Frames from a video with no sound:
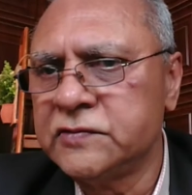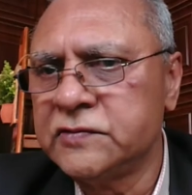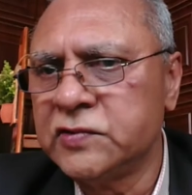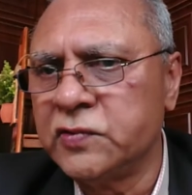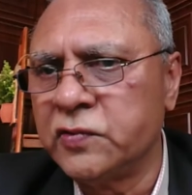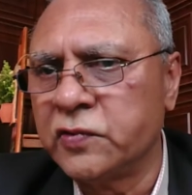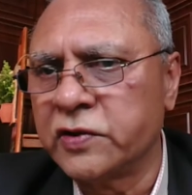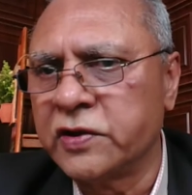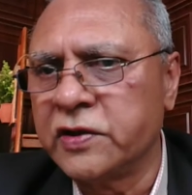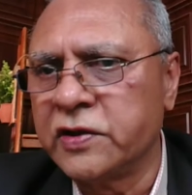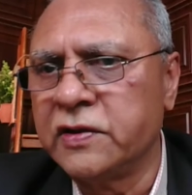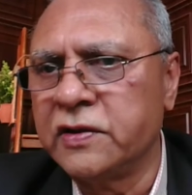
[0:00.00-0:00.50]

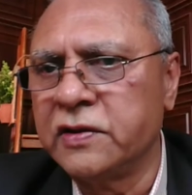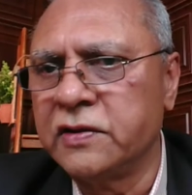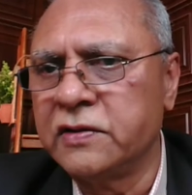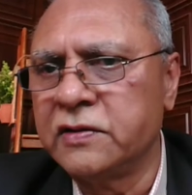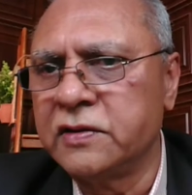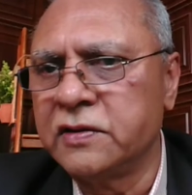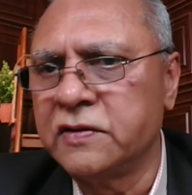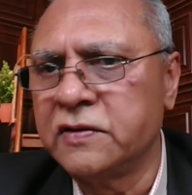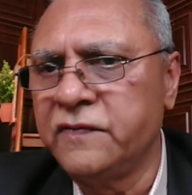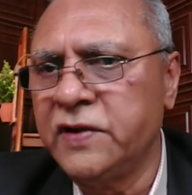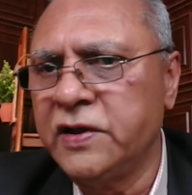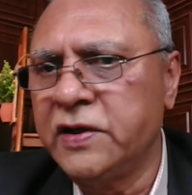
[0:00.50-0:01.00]
Okay,
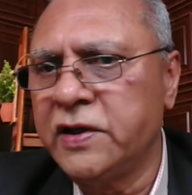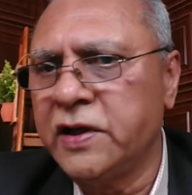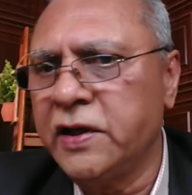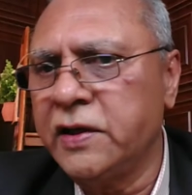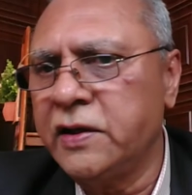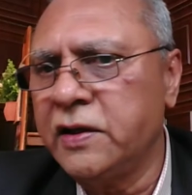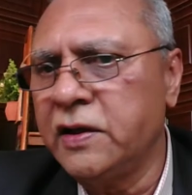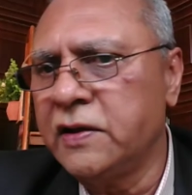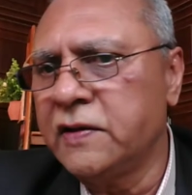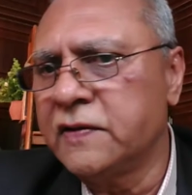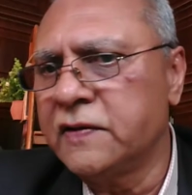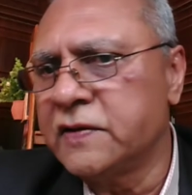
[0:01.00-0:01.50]
Tanvi
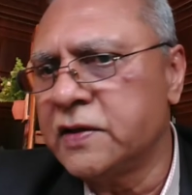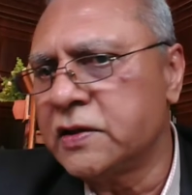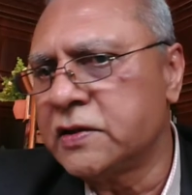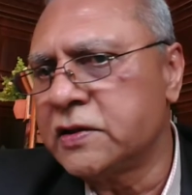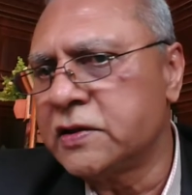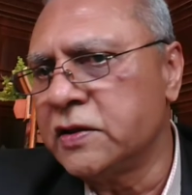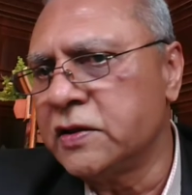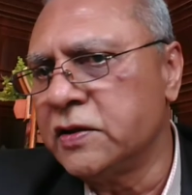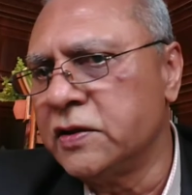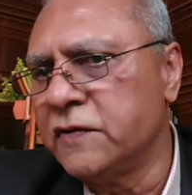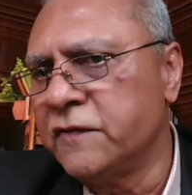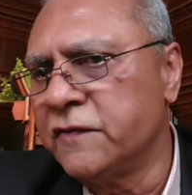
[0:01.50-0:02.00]
writing is
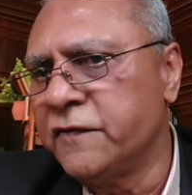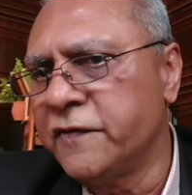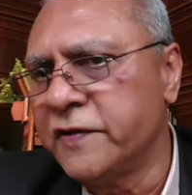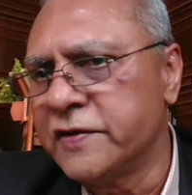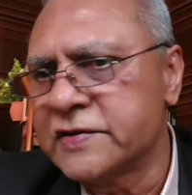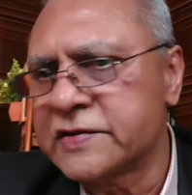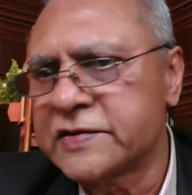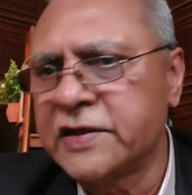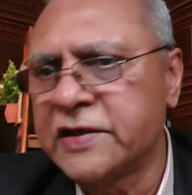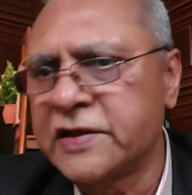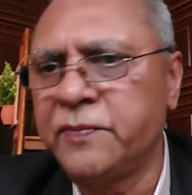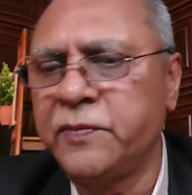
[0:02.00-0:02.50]
that
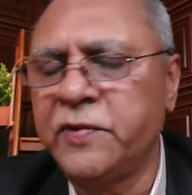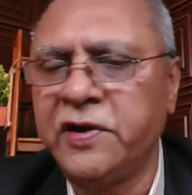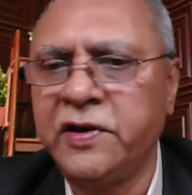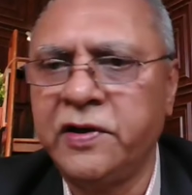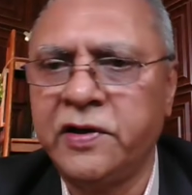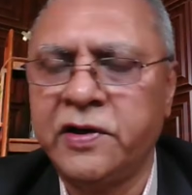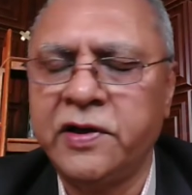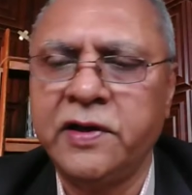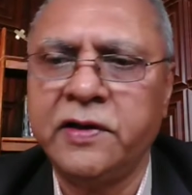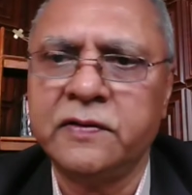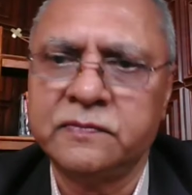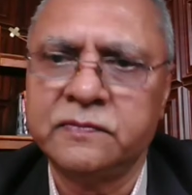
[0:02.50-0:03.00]
first time
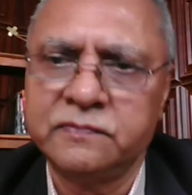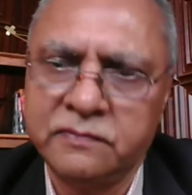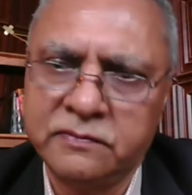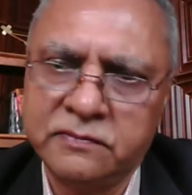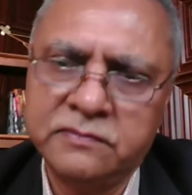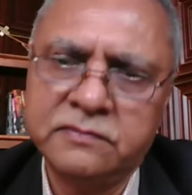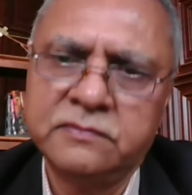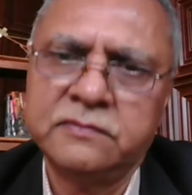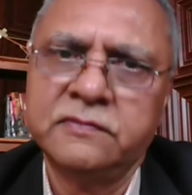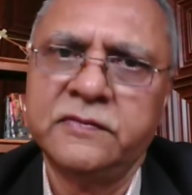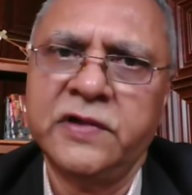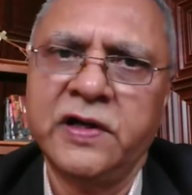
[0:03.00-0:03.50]
hearing.
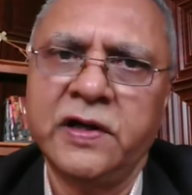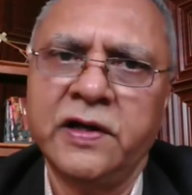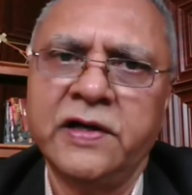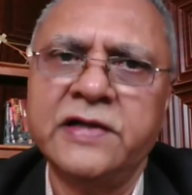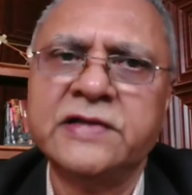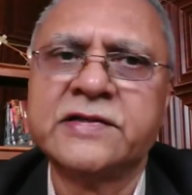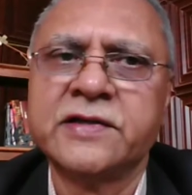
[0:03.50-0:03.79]
Yeah,